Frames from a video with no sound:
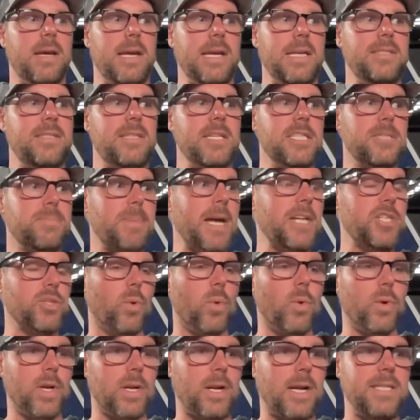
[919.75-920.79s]
a dispatch
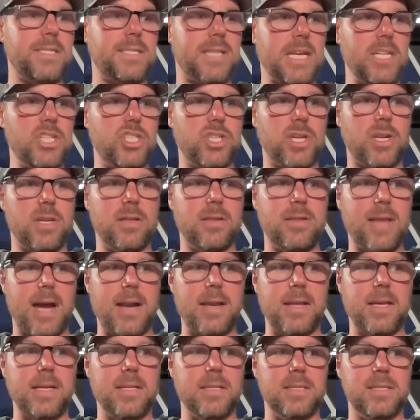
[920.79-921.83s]
organization that
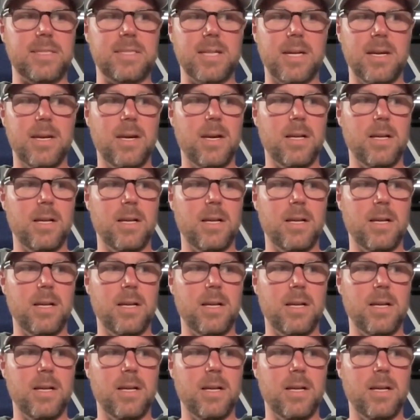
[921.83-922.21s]
is